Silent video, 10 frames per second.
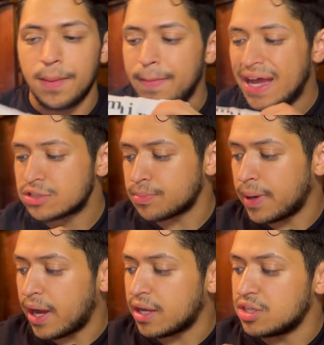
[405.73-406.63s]

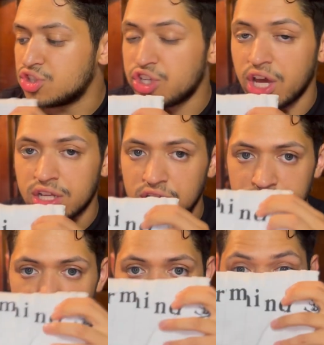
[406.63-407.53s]
Mastermind John
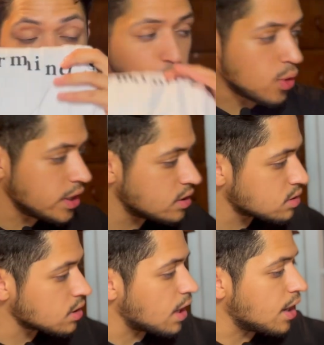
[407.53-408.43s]
Elliott shirt in white,
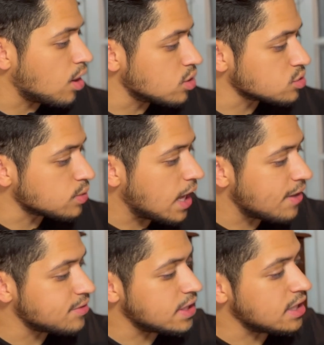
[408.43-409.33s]
and I also
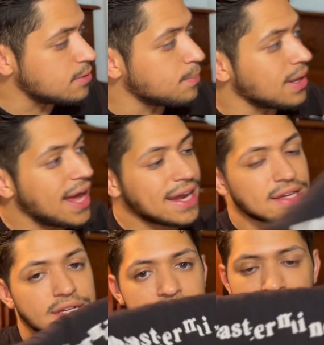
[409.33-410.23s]
have it in black.
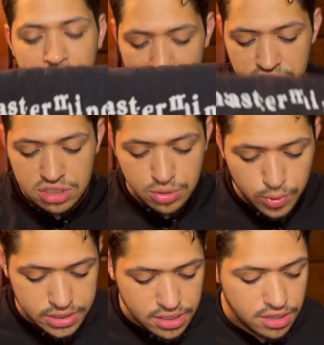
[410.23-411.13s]
I actually
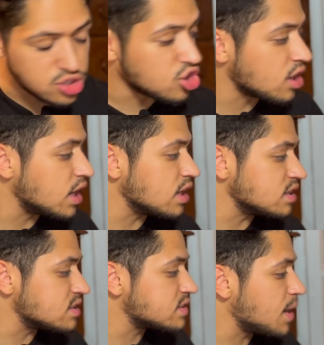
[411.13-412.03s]
went to the John
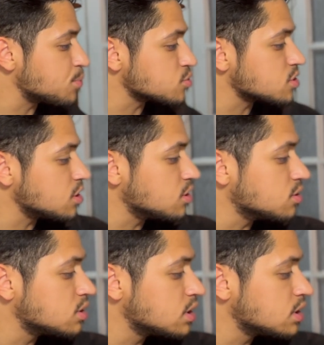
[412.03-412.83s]
Elliott sample sale